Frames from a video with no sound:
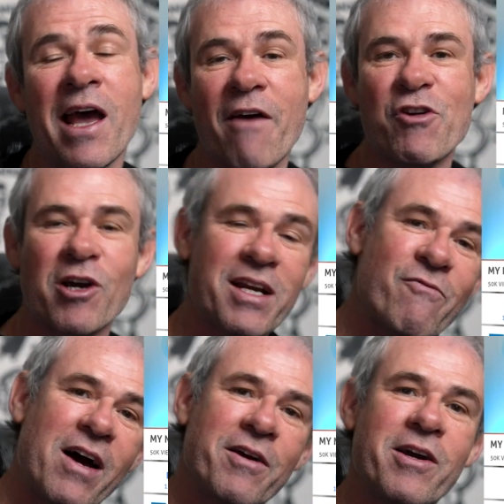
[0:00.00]
If you got any
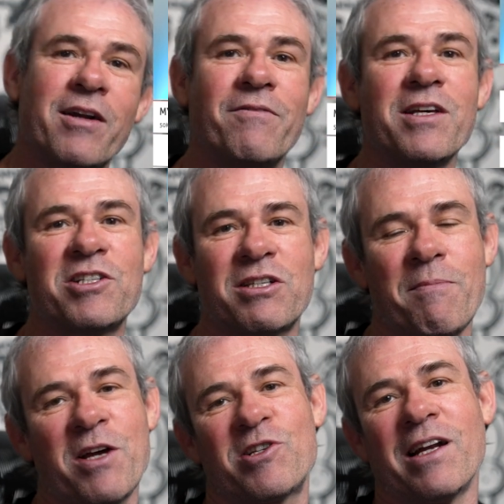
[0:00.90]
value out of this,
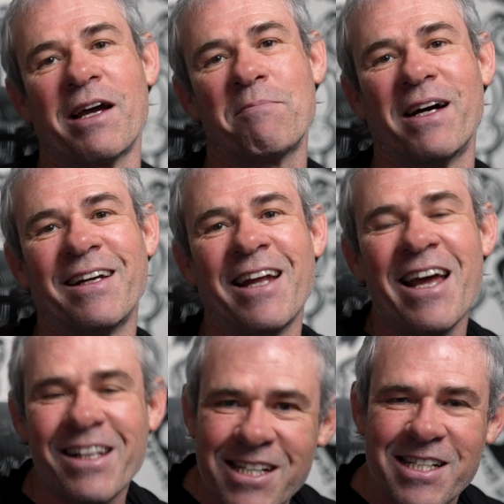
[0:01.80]
smash the like button
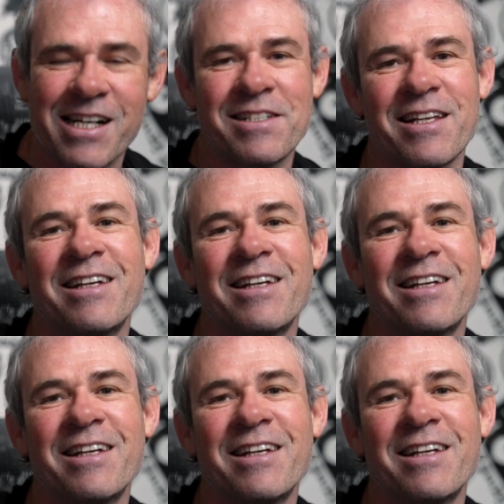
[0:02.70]
into dust.